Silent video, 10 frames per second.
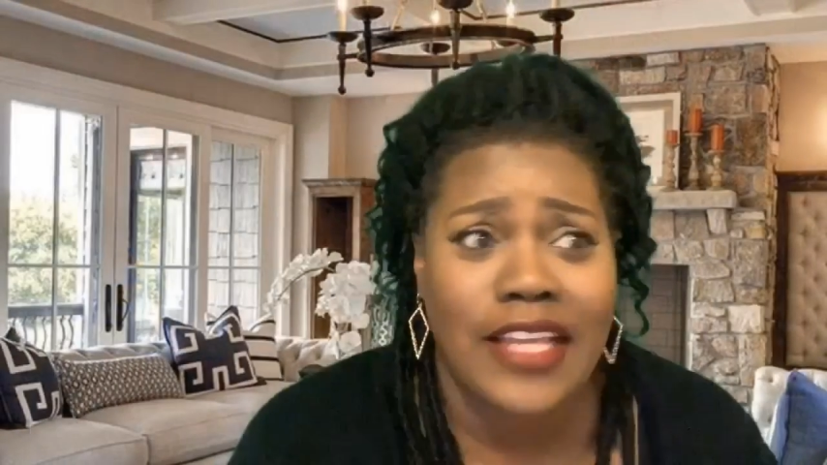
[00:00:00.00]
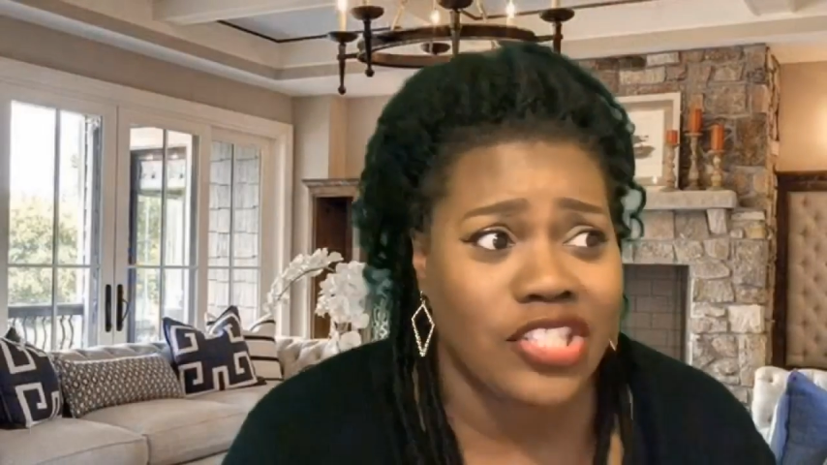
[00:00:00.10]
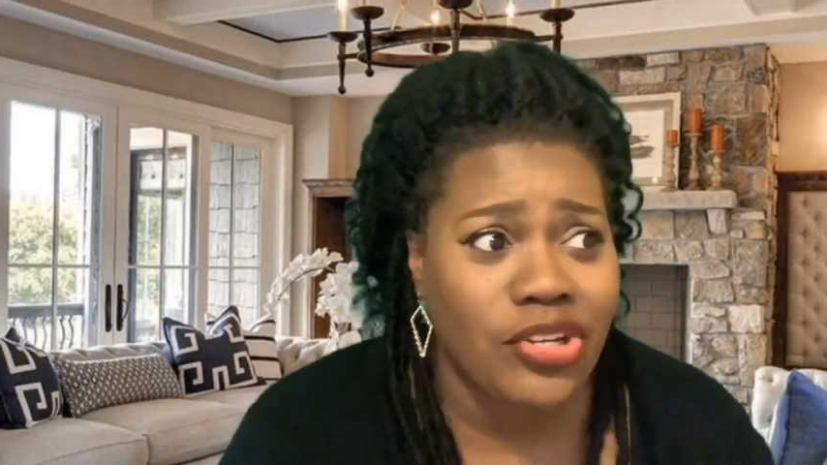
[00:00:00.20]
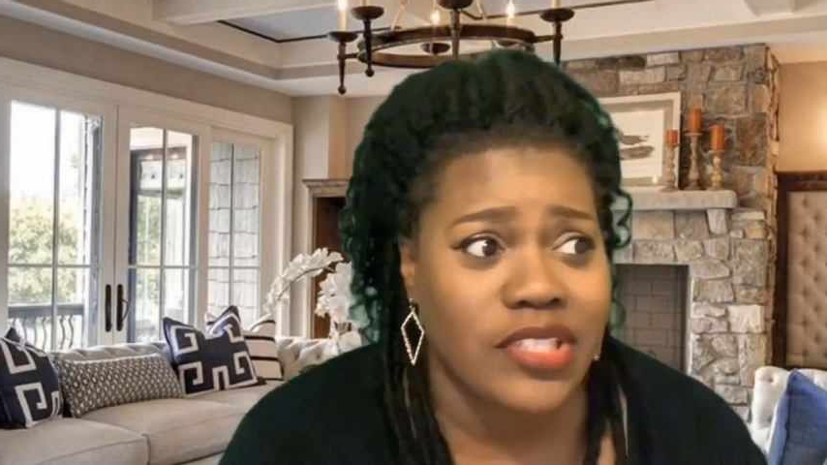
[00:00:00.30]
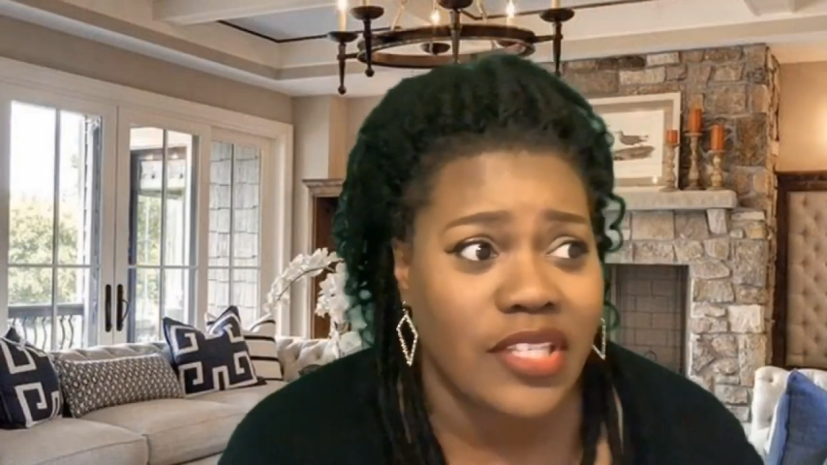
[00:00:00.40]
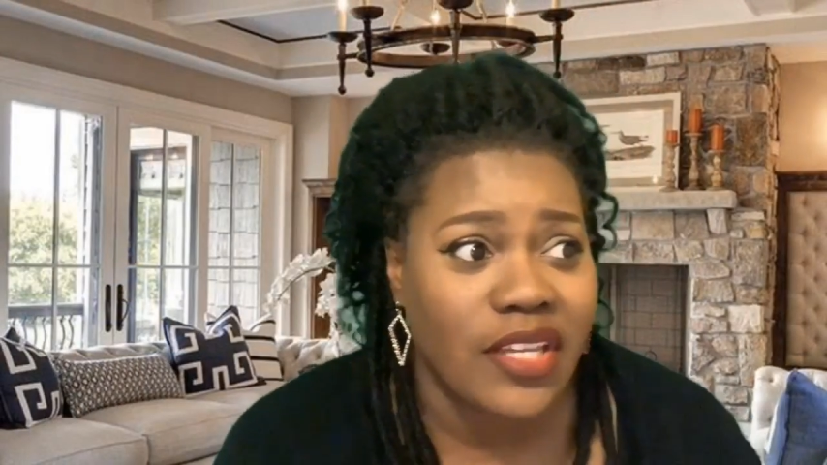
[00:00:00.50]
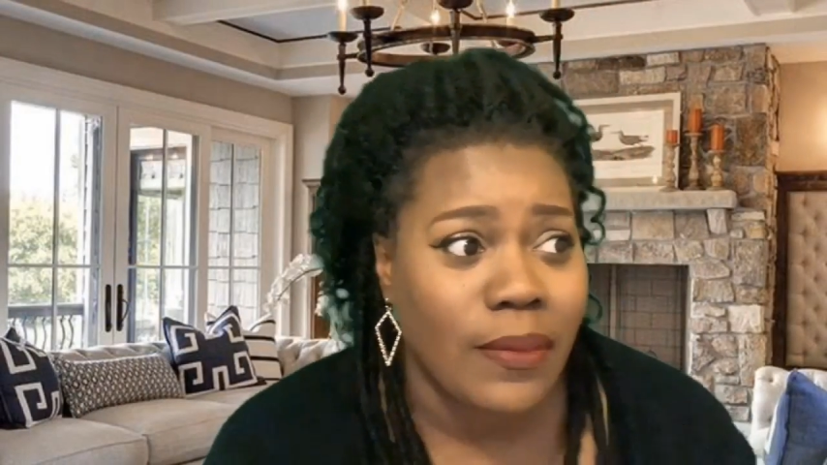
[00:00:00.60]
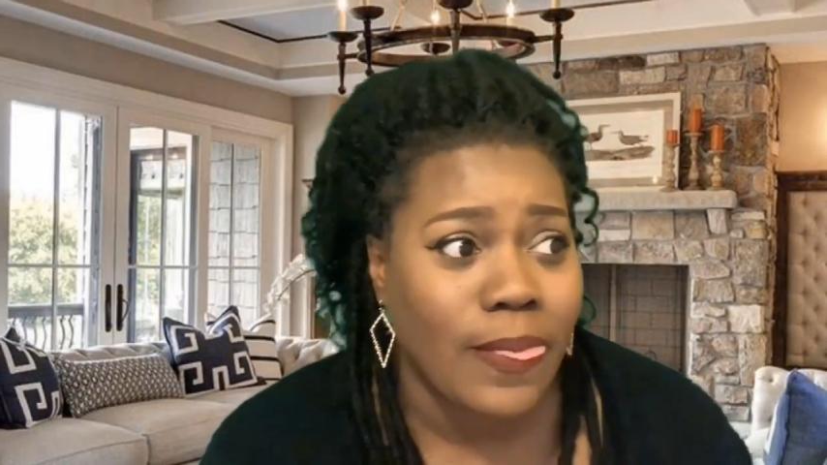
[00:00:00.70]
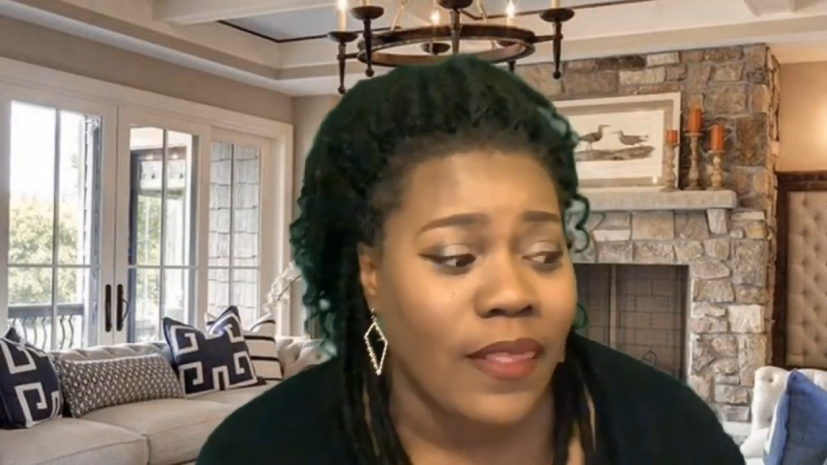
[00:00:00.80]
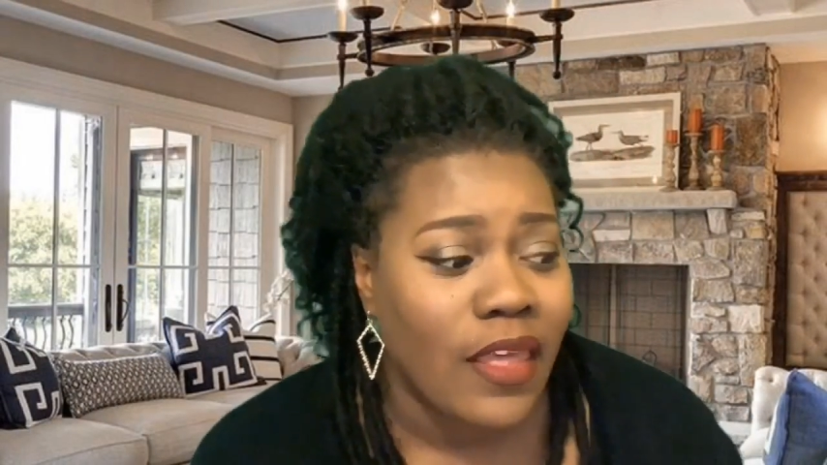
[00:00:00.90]
Like, seriously.
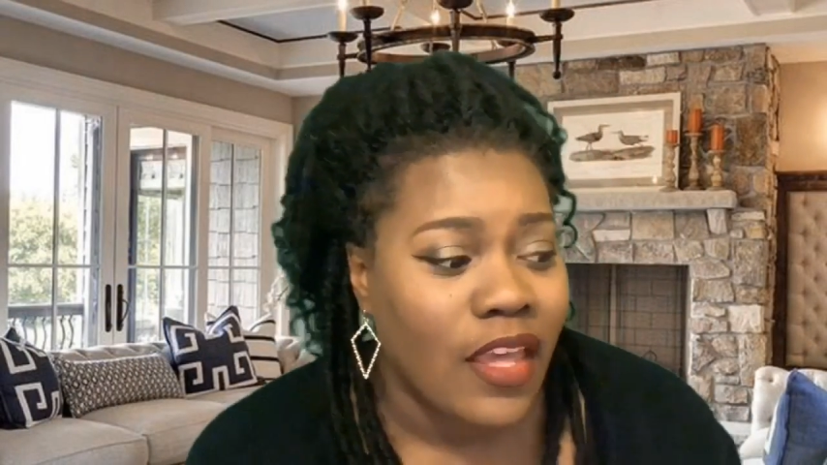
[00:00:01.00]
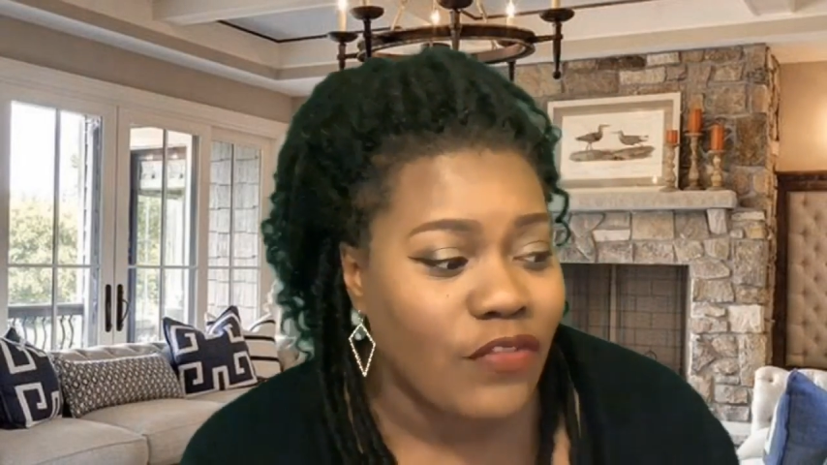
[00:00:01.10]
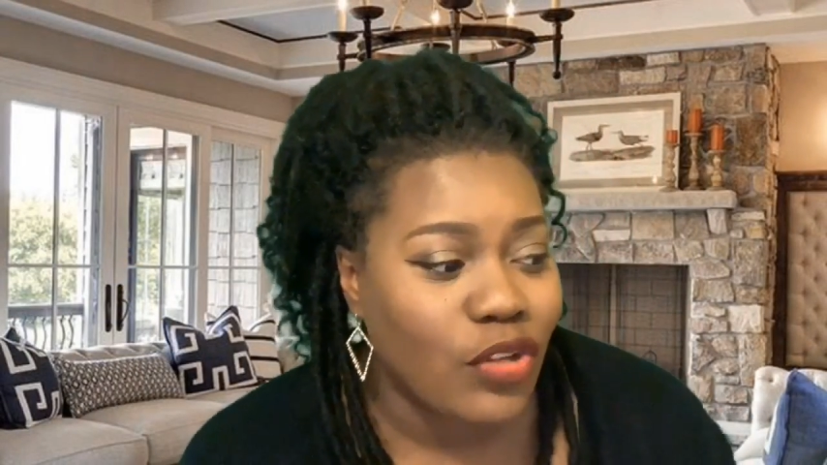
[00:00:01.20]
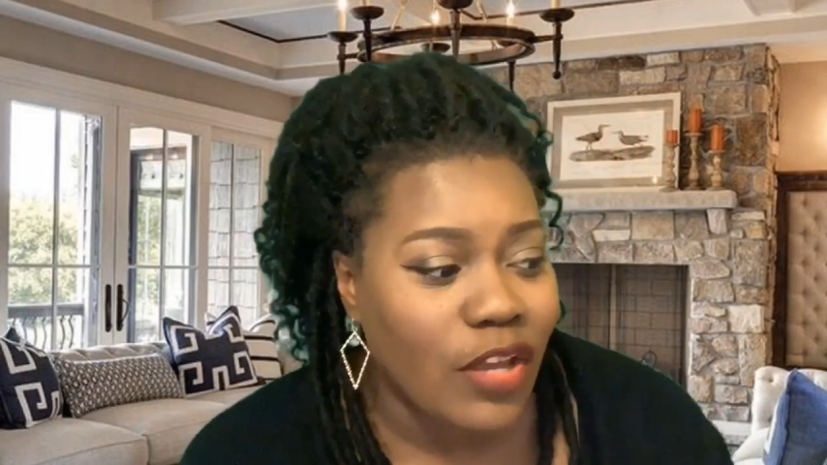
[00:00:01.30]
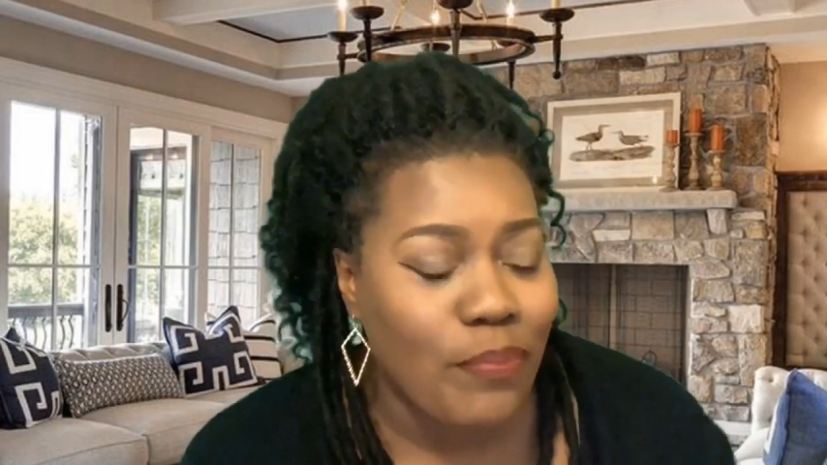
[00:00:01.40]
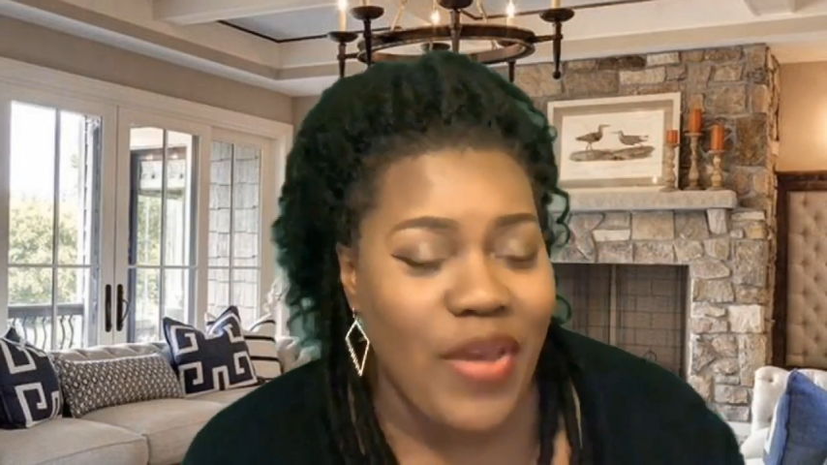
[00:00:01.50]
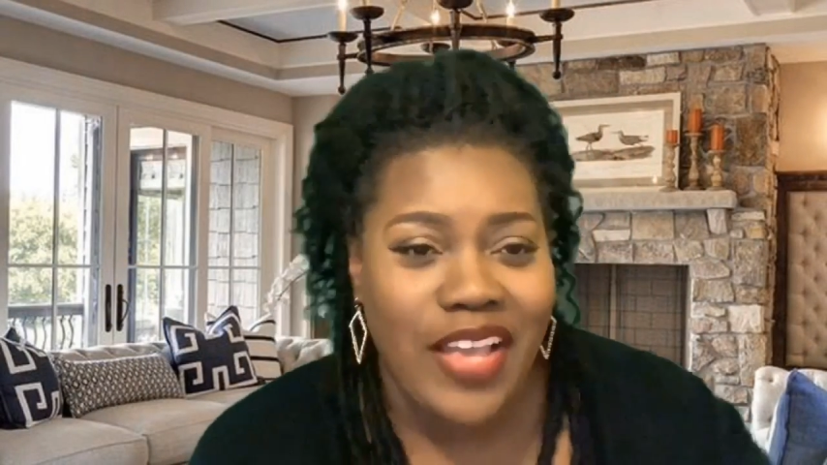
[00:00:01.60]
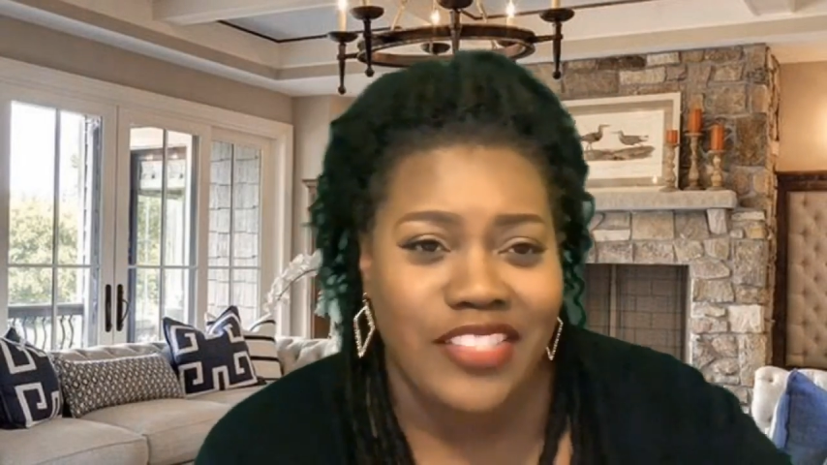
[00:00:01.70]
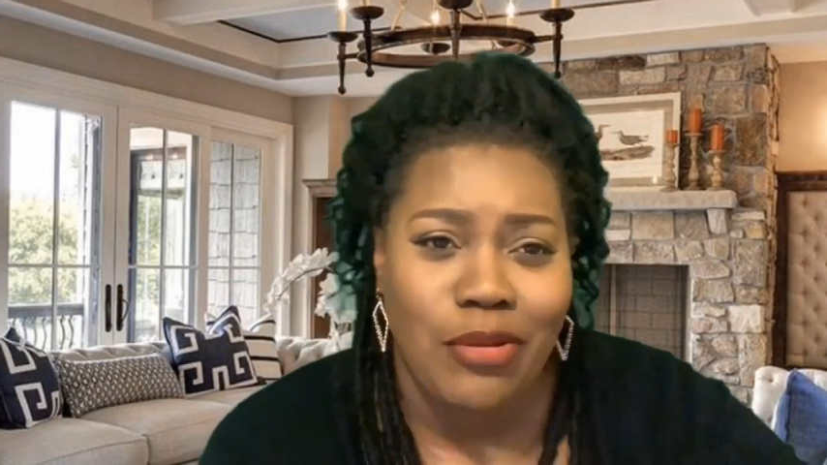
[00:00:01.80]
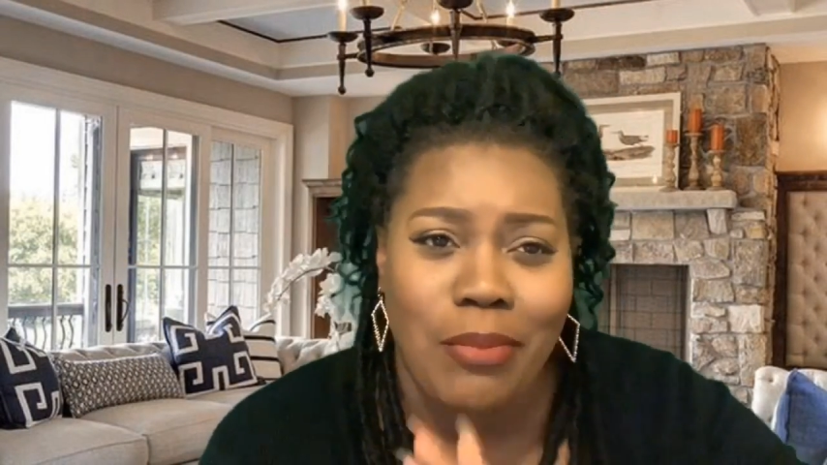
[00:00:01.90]
If you look
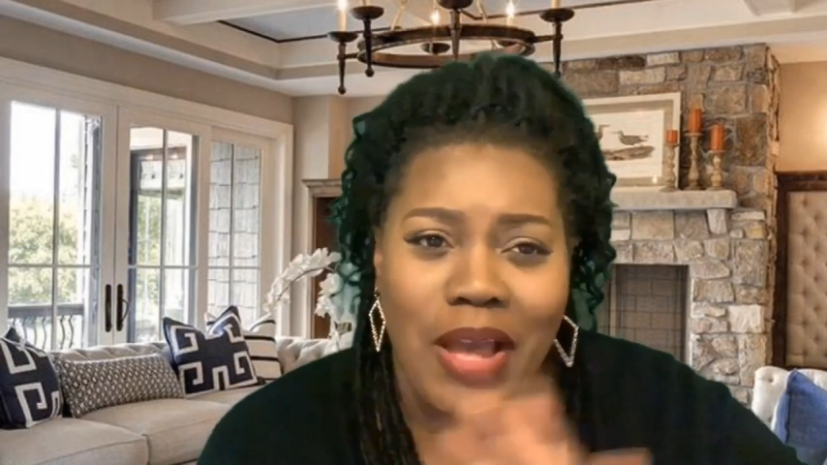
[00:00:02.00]
back at some